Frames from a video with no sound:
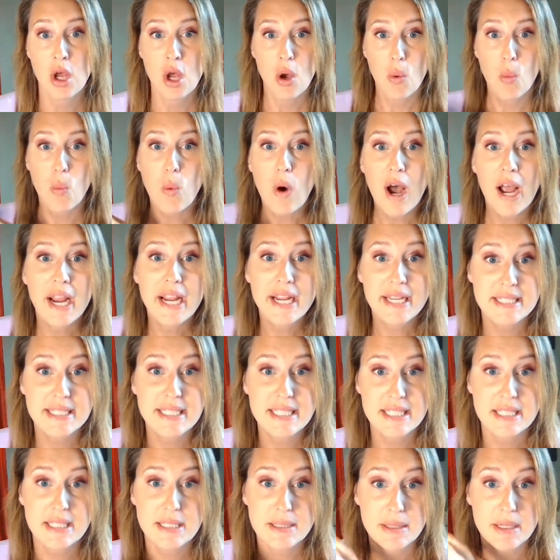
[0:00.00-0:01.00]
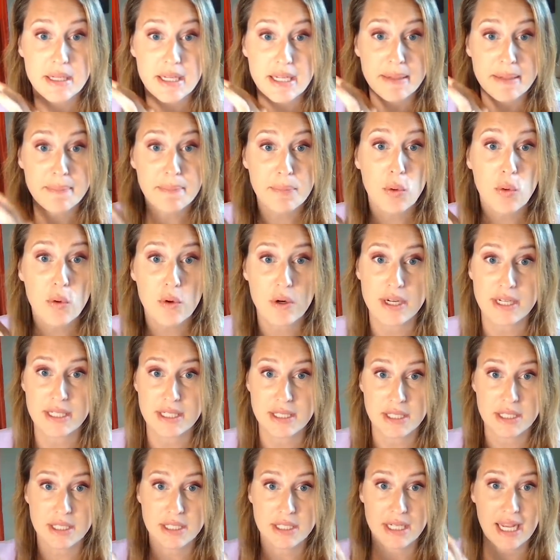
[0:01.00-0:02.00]
Why is it important
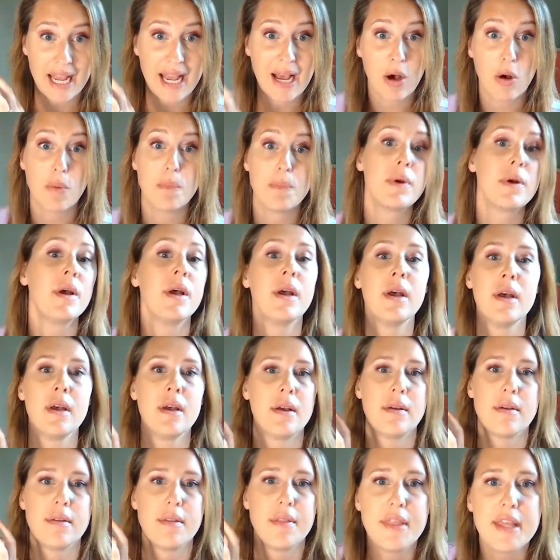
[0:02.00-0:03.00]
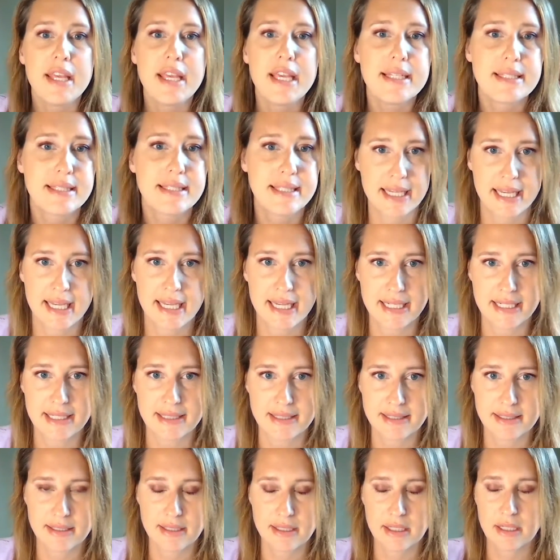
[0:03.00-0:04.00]
to help these kids?